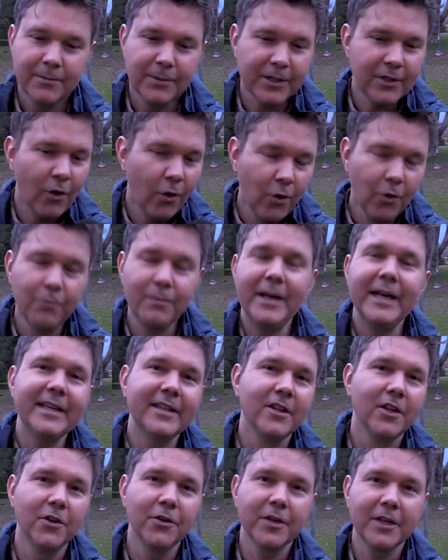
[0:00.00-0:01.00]
But Old
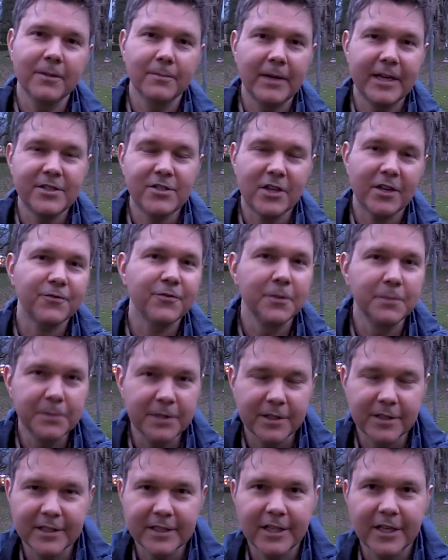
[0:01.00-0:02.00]
Man Logan by Jeff
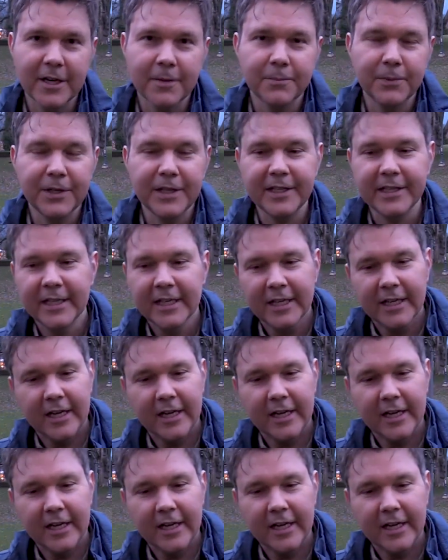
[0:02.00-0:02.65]
Lemire and company,